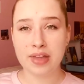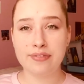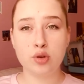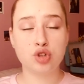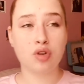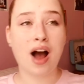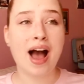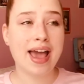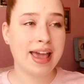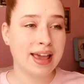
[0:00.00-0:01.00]
If you
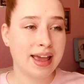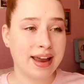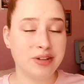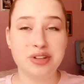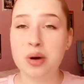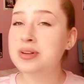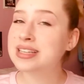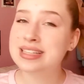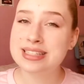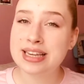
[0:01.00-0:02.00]
try and you don't
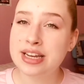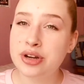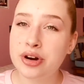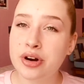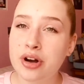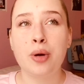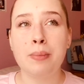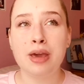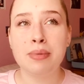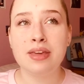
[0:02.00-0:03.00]
succeed, girl,
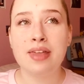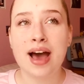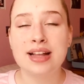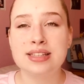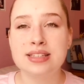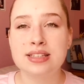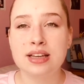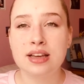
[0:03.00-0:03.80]
maybe that's